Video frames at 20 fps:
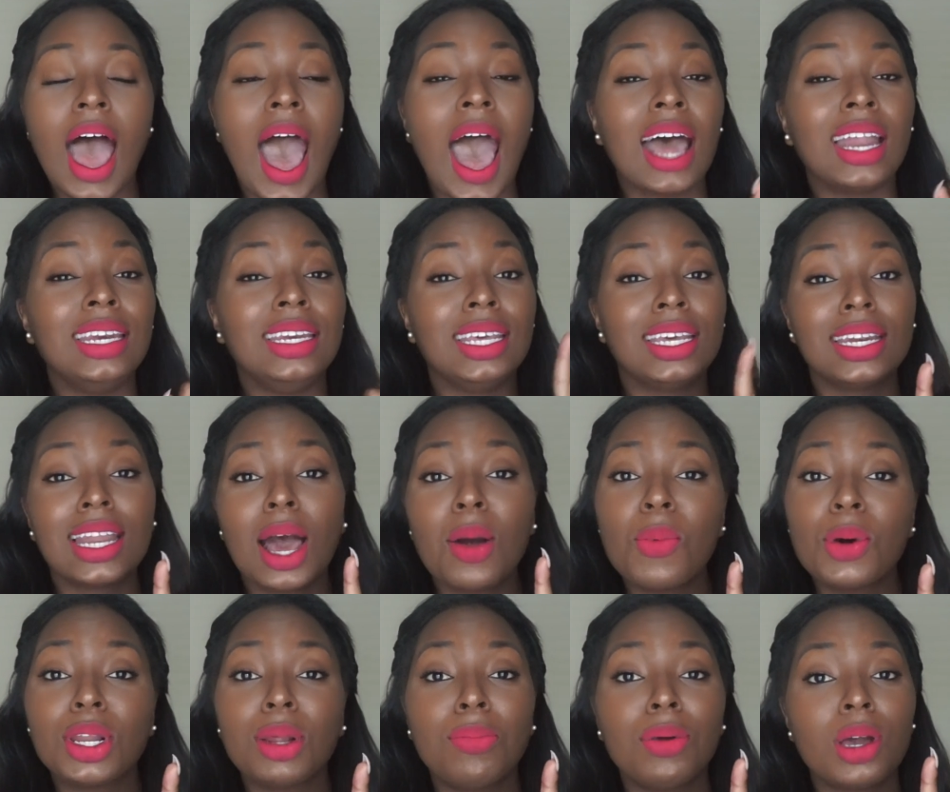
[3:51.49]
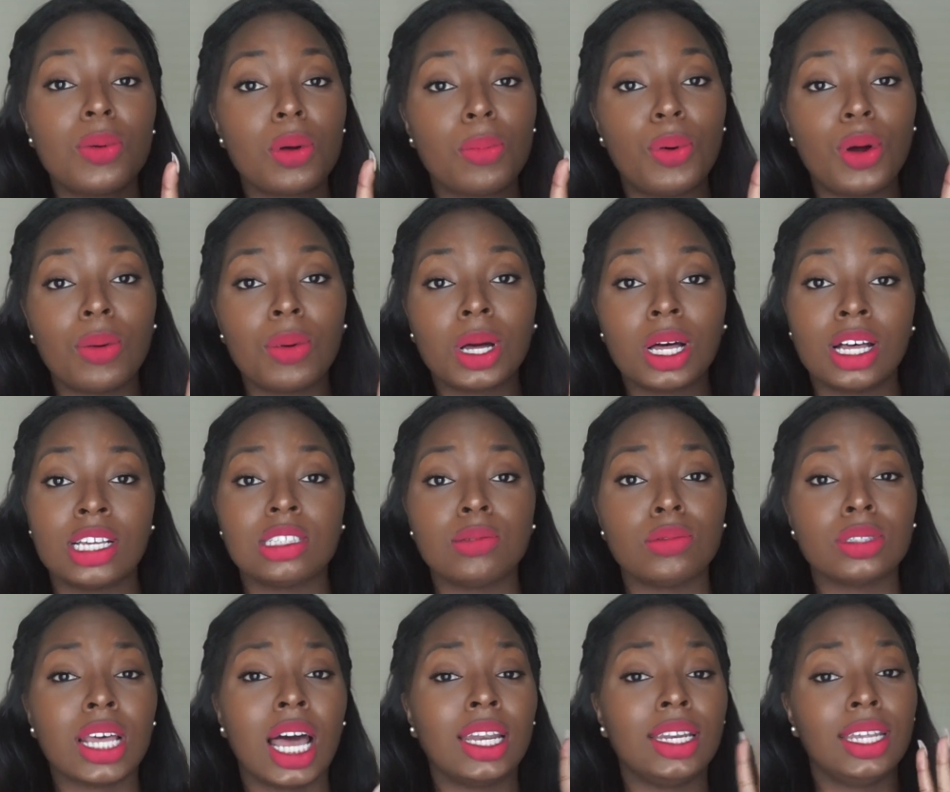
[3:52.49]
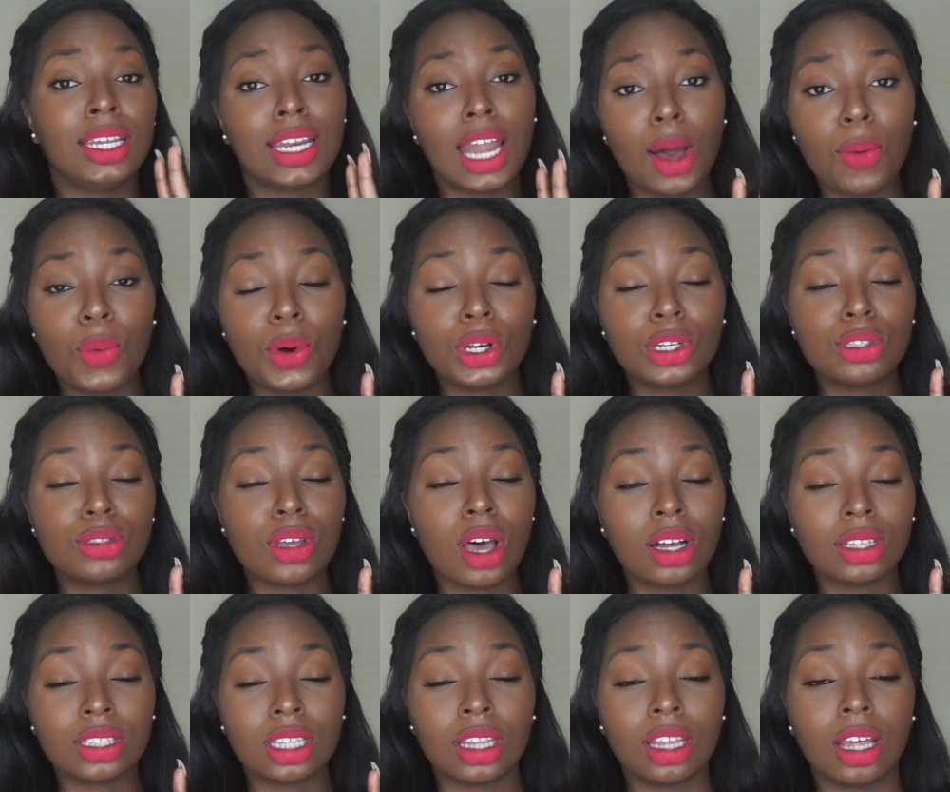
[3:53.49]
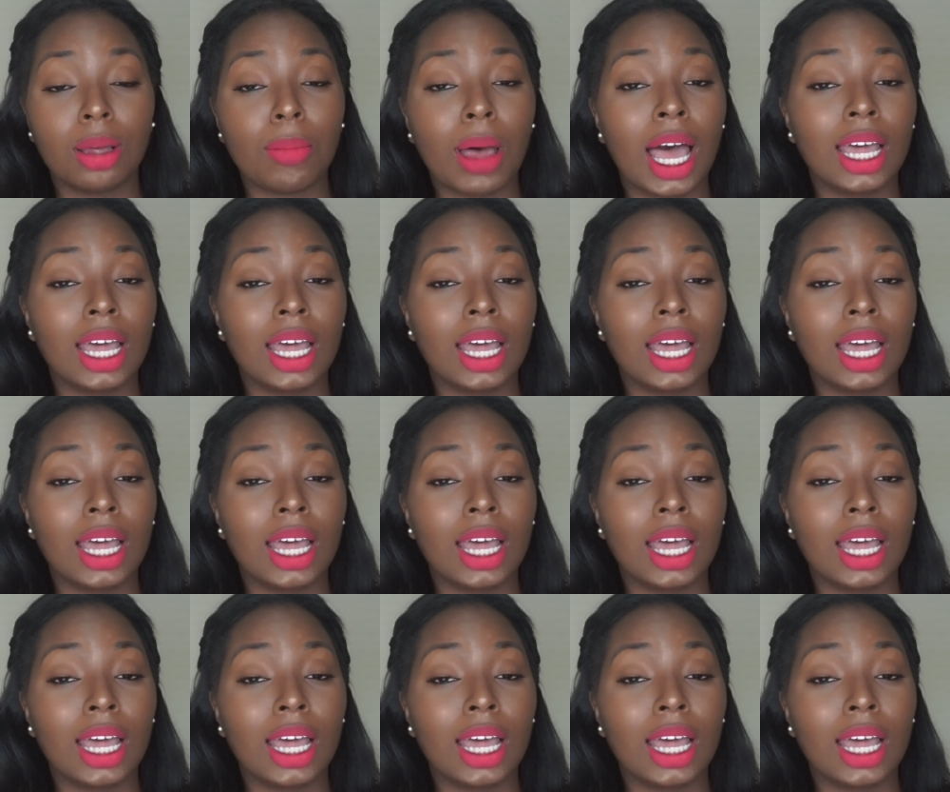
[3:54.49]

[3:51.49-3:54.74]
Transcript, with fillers: I did not want to build rapport with customers. I did not want to talk to them.